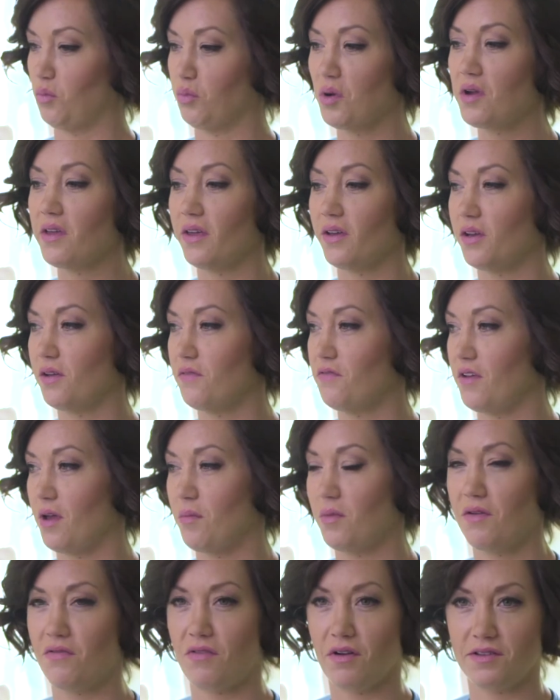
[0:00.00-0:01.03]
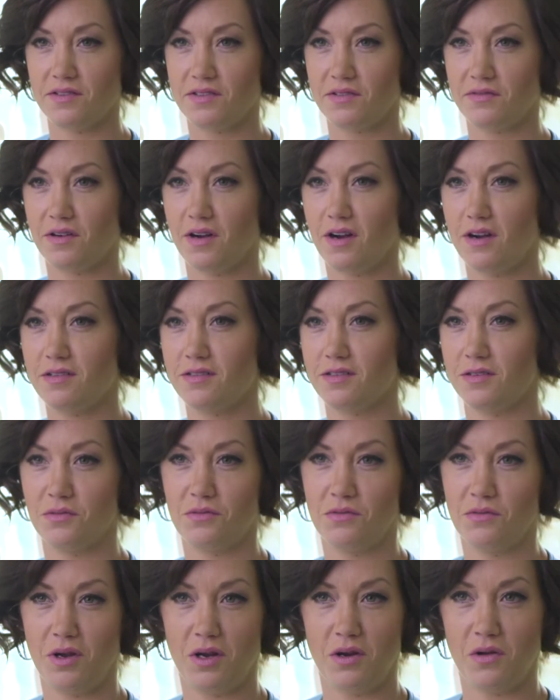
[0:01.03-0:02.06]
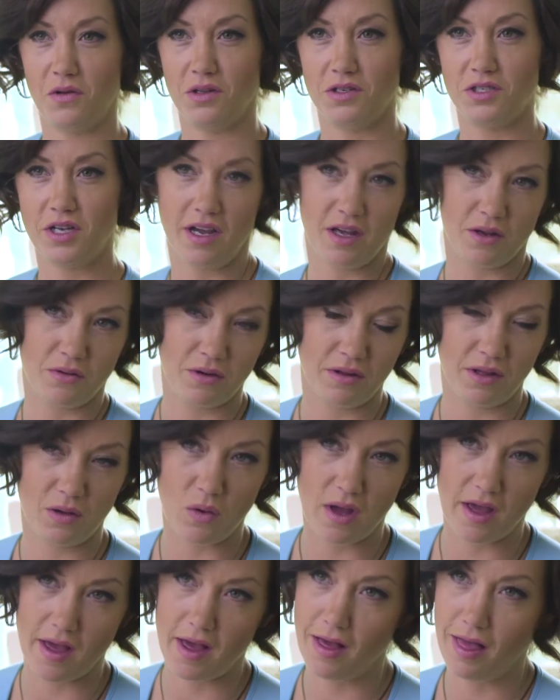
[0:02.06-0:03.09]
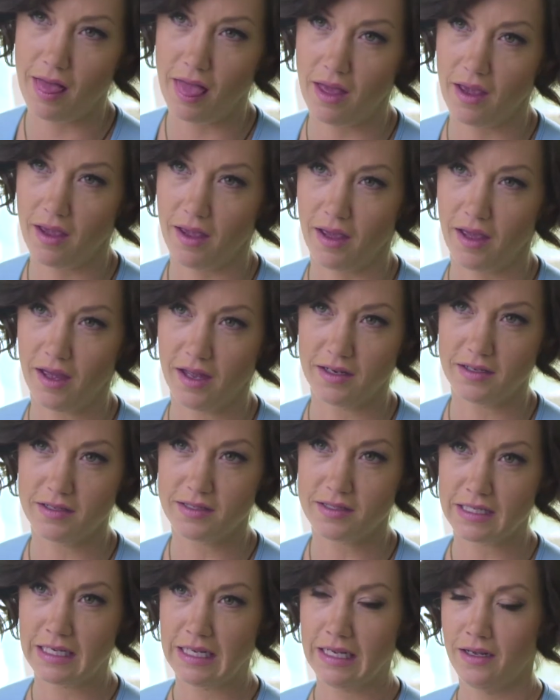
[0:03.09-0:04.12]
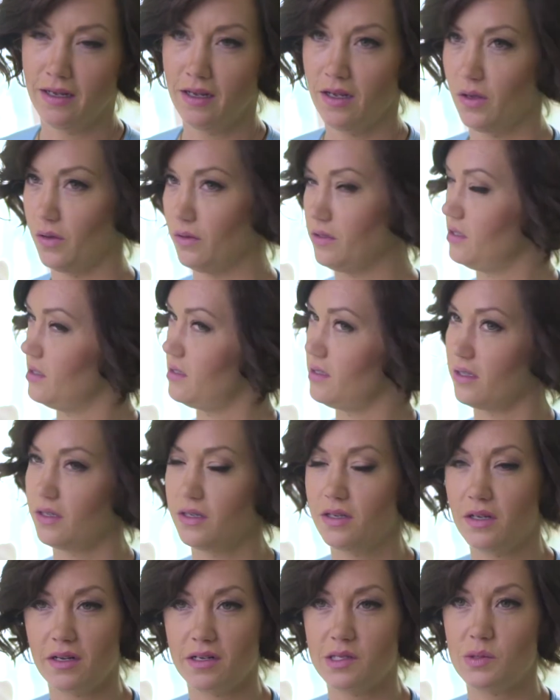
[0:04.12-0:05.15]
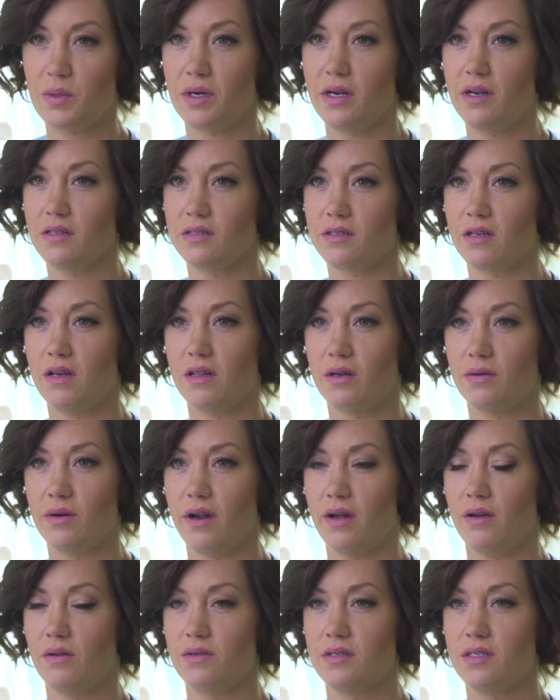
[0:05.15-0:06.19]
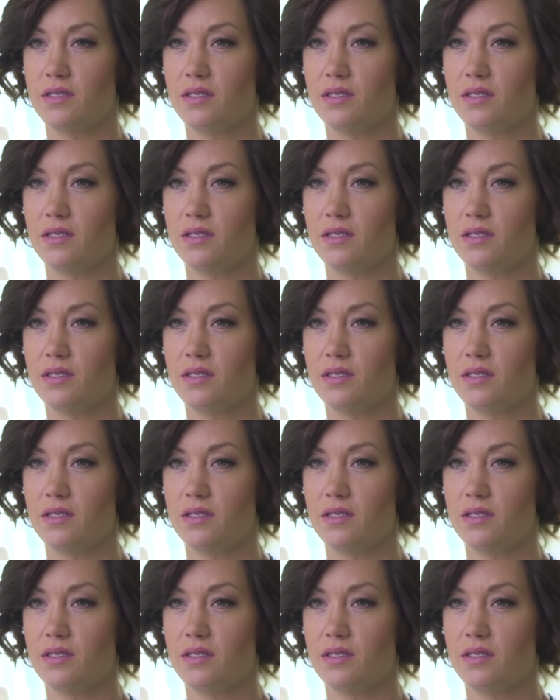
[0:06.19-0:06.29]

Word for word: really good family friends of ours, and we know the child really well, and it was just a good experience all around.